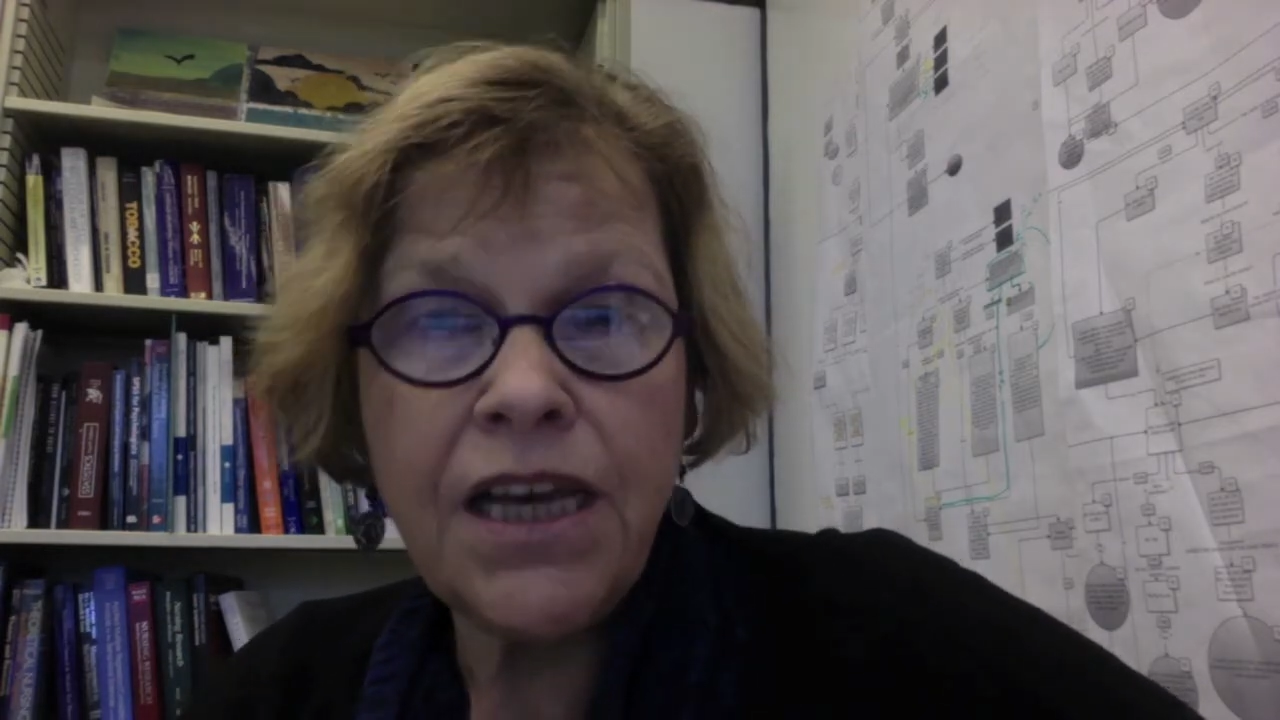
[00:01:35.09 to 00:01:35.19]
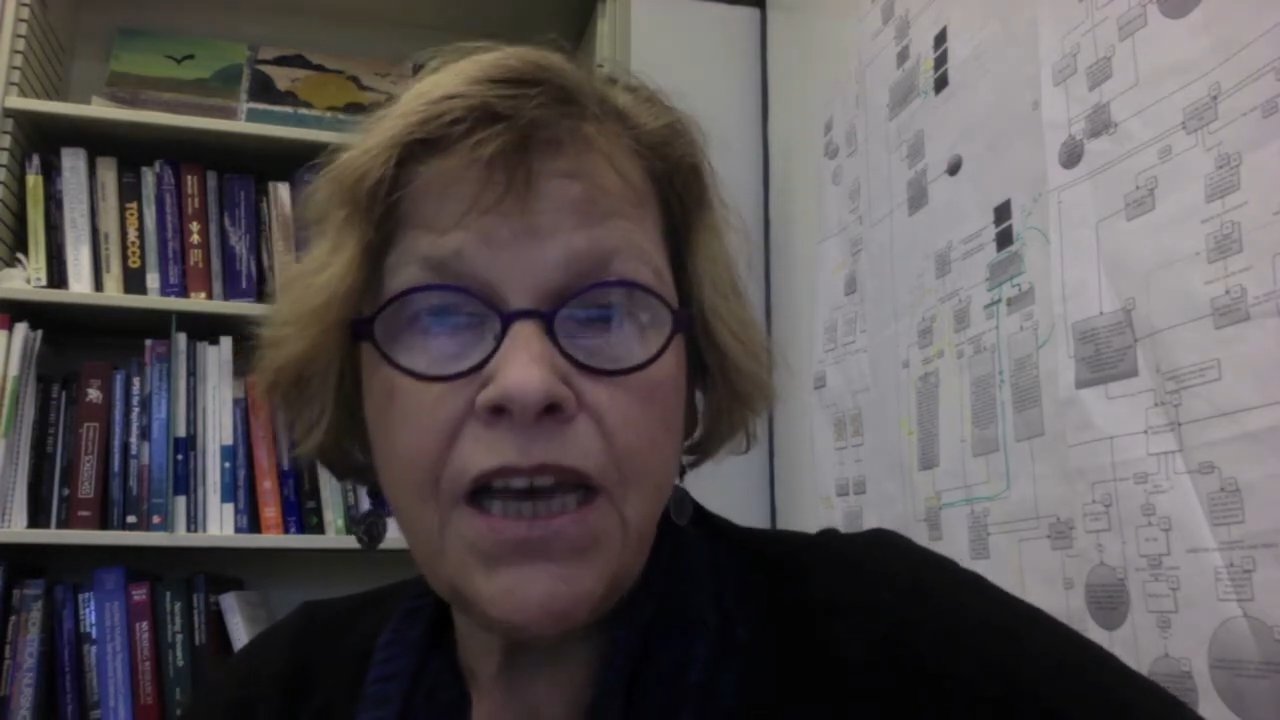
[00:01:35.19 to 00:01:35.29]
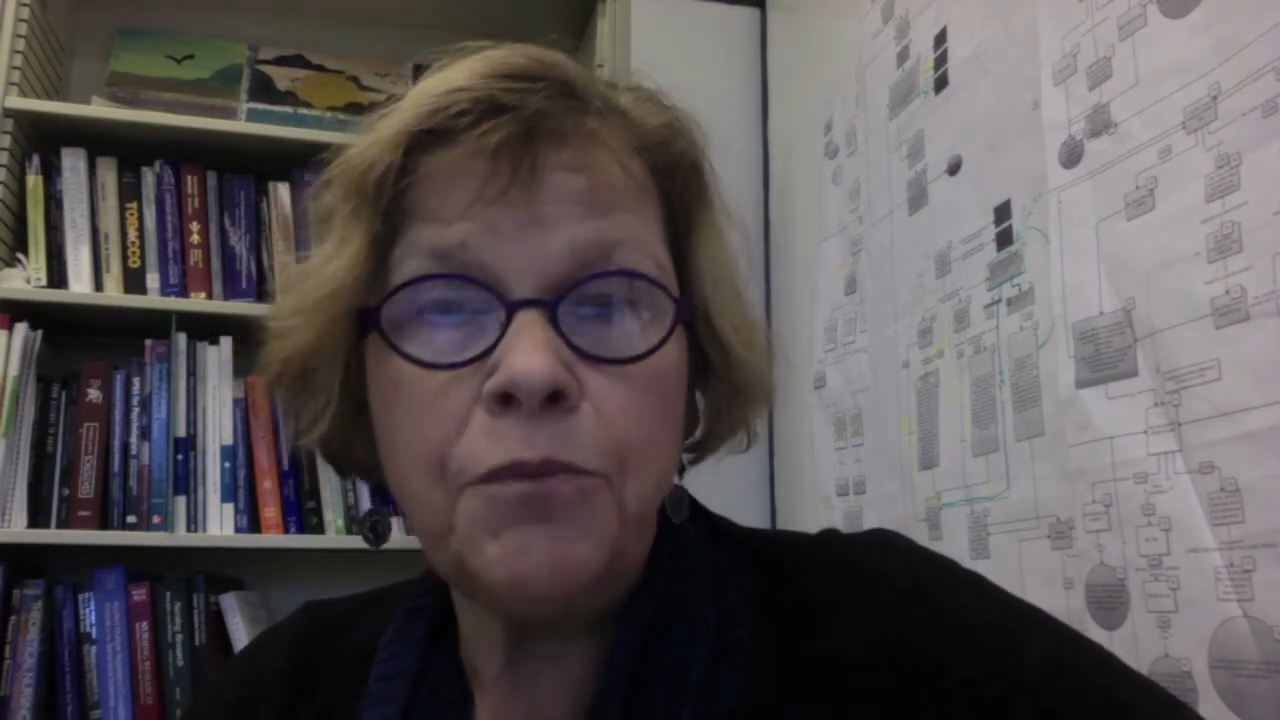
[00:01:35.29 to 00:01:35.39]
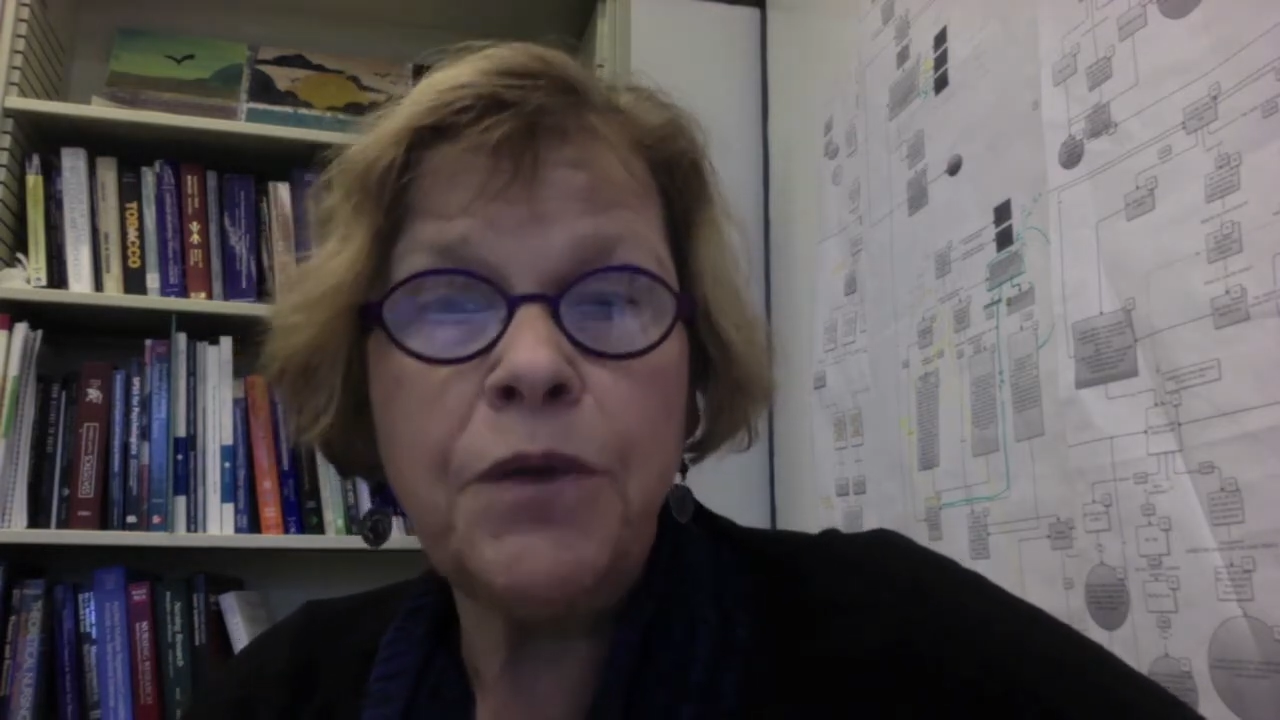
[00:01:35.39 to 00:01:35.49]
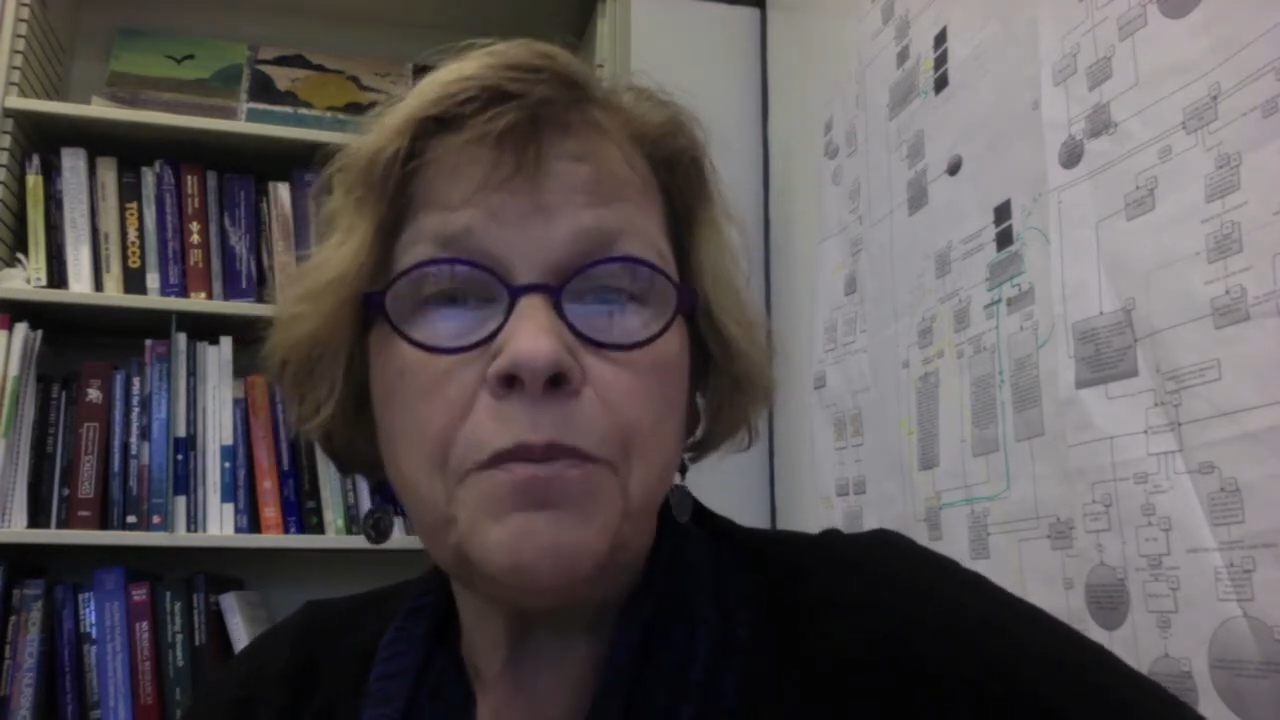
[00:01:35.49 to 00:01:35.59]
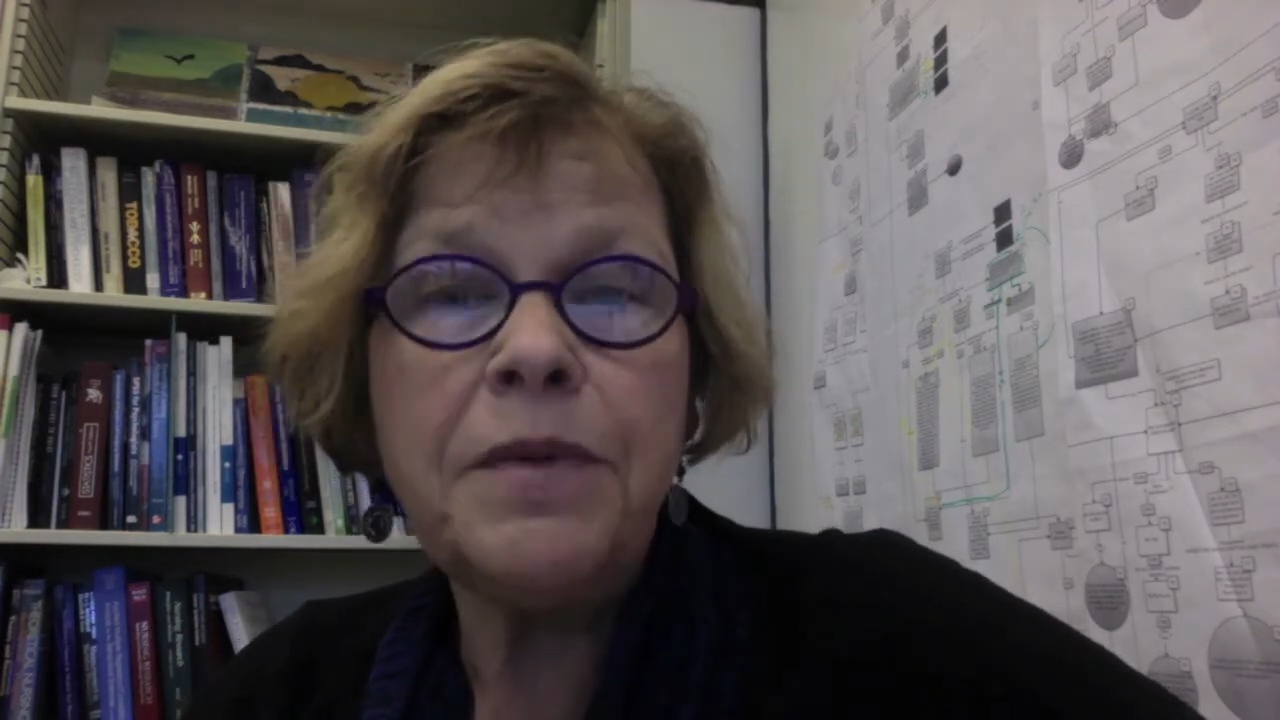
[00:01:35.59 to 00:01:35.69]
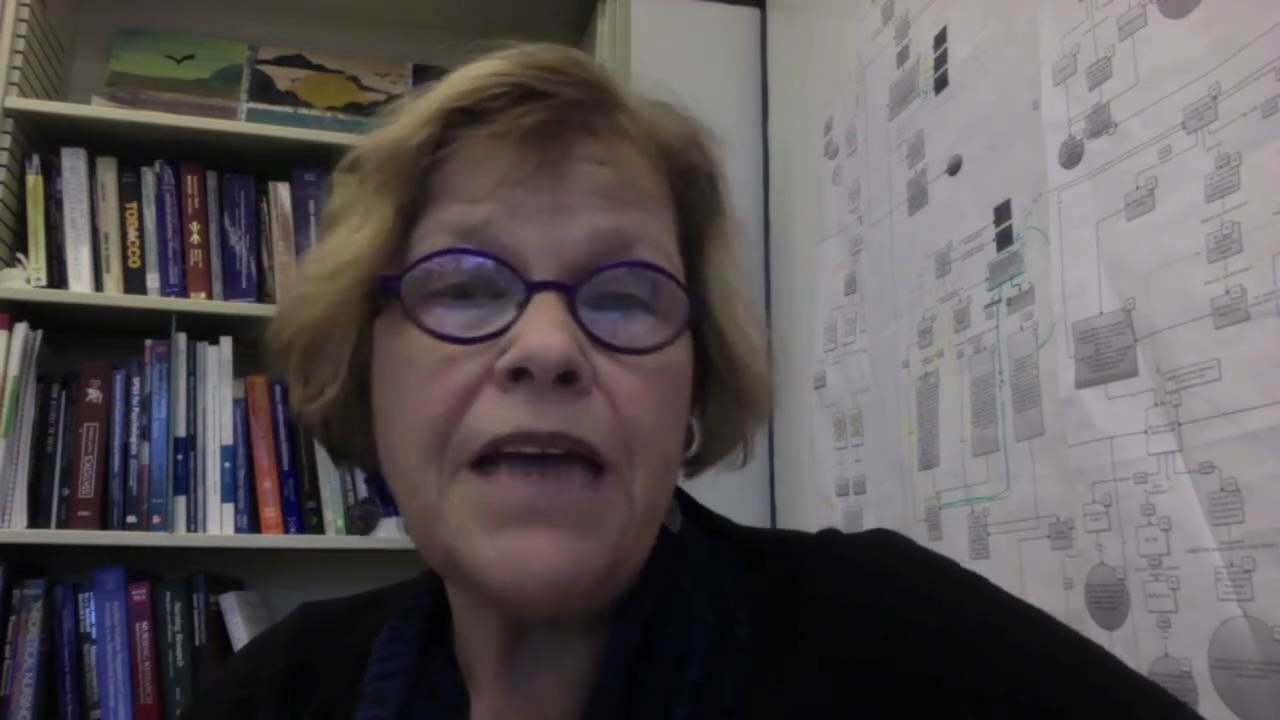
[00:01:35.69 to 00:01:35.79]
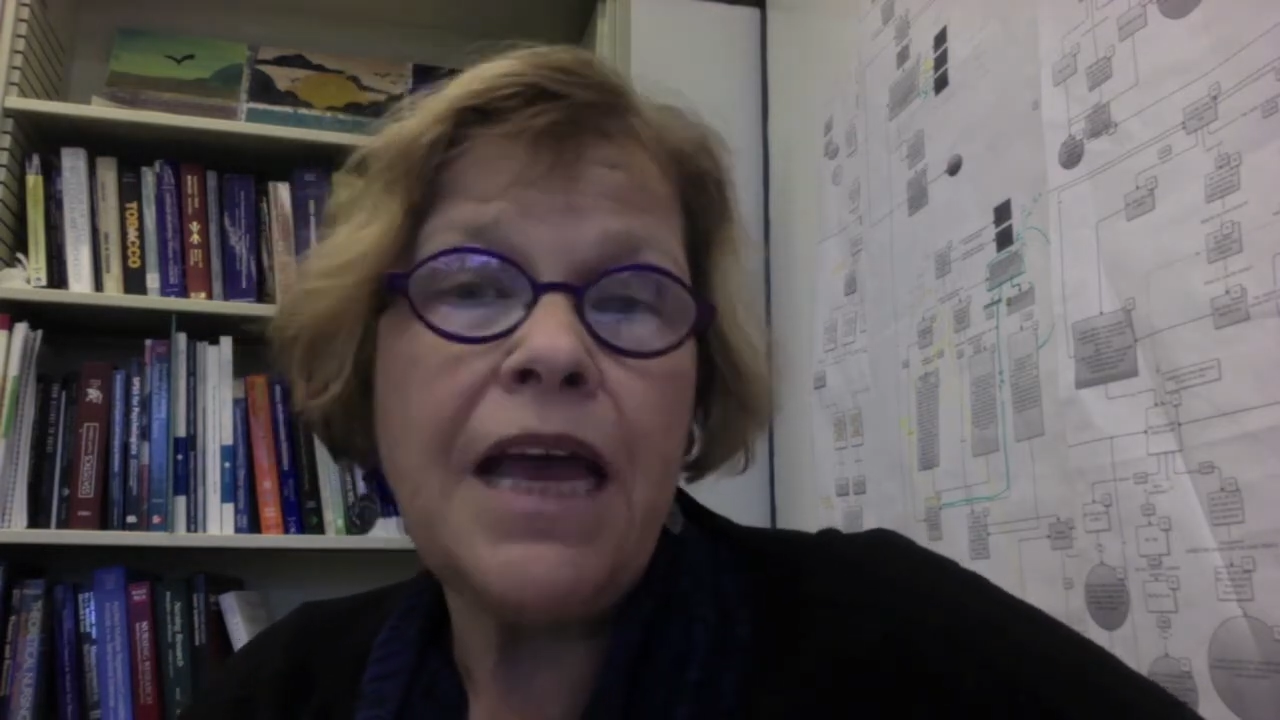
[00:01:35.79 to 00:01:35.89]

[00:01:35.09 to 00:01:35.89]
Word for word: and we'll be